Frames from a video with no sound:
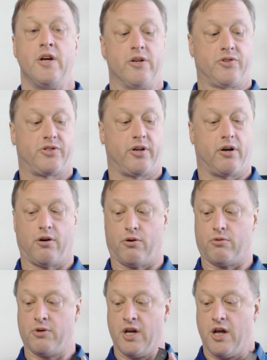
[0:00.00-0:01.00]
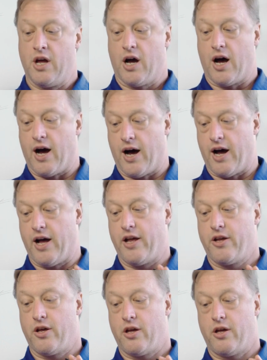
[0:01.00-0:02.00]
So
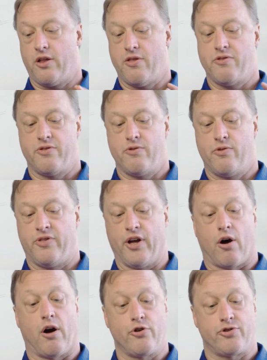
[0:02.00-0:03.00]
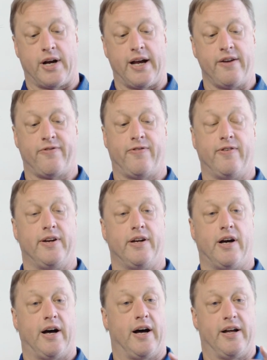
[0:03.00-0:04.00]
the hard drive,
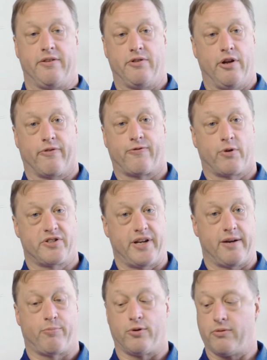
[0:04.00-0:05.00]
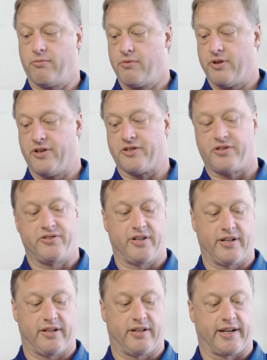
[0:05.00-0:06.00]
for example, this is
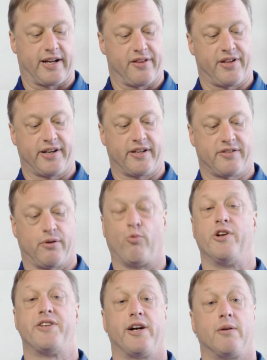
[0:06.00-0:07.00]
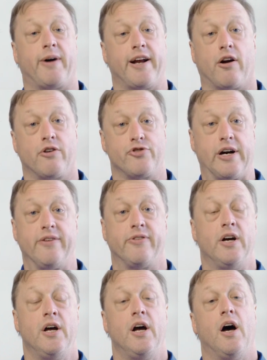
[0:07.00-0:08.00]
I think it's a 1 terabyte hard drive,
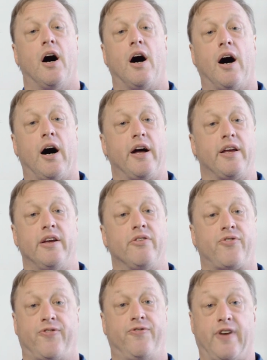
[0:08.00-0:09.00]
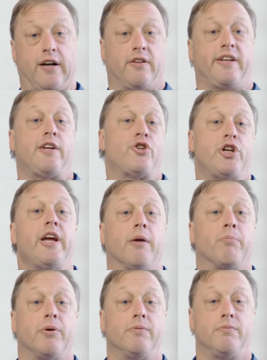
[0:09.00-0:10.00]
is fairly
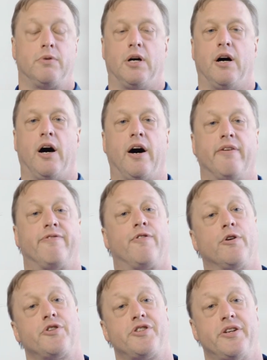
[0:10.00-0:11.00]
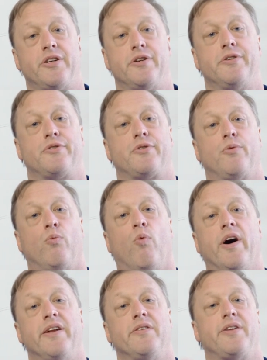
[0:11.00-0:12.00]
cheap versus
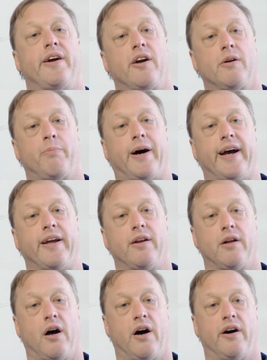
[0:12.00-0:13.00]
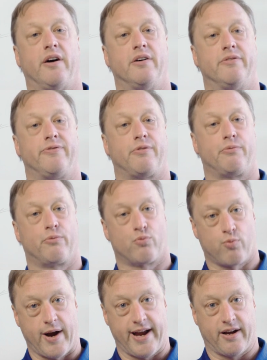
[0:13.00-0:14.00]
1 terabyte of
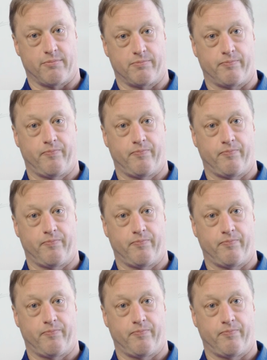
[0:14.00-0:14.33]
RAM.